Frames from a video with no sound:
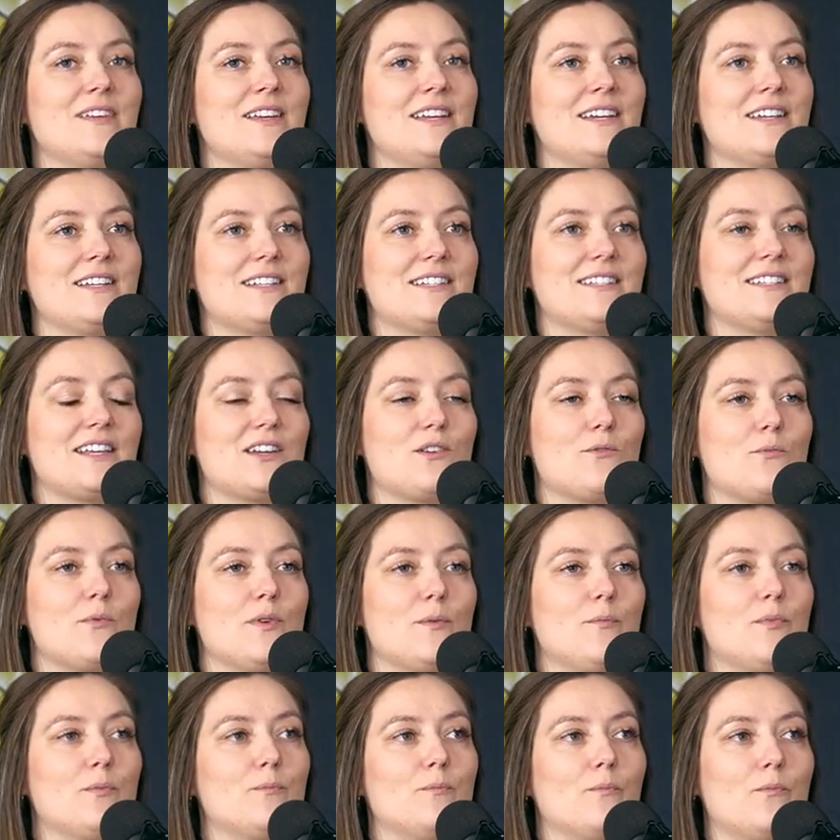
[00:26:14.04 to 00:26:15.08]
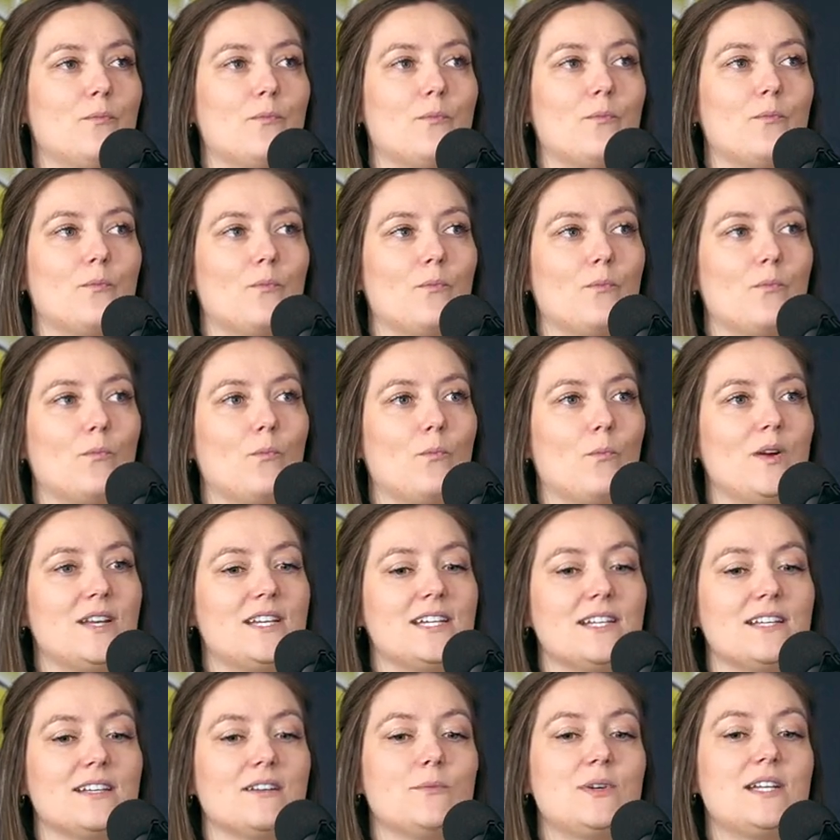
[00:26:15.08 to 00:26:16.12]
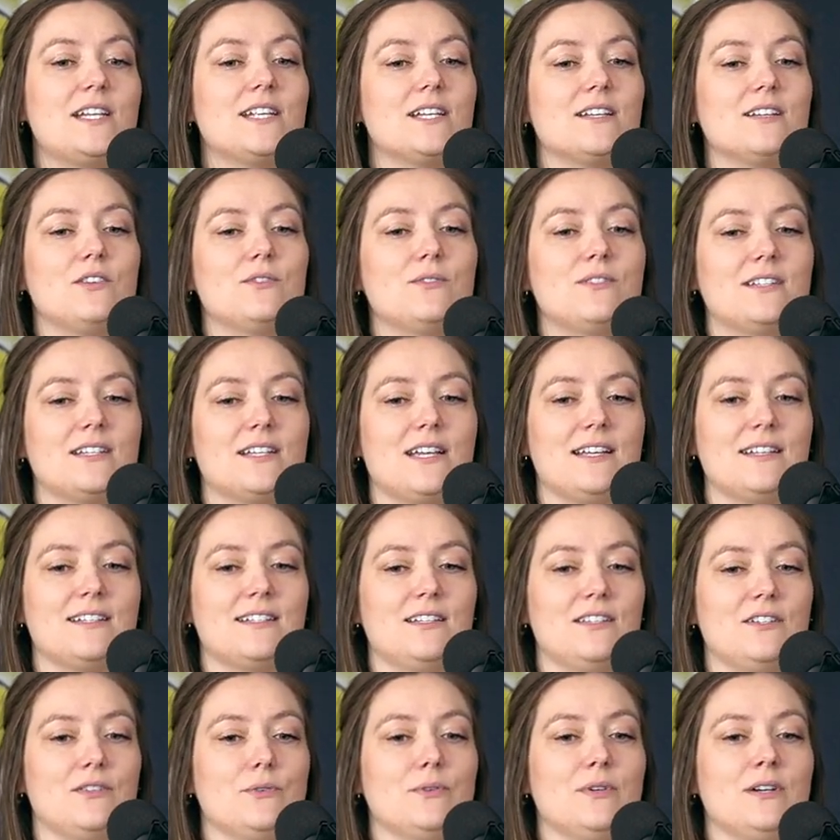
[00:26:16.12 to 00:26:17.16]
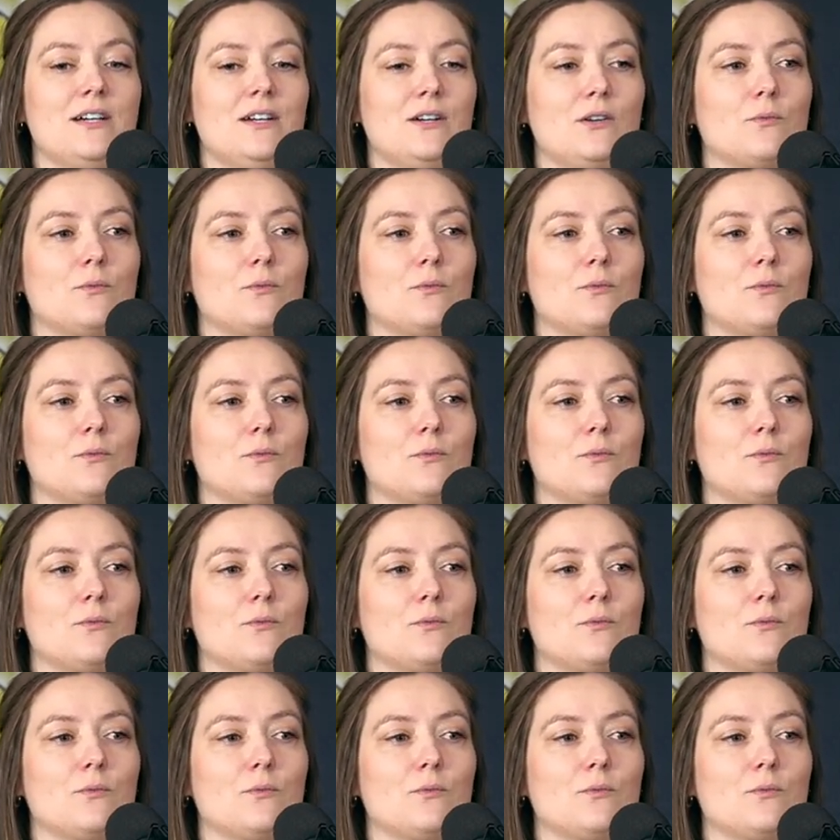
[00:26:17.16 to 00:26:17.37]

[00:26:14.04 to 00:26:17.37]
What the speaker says: It's like we didn't used to get to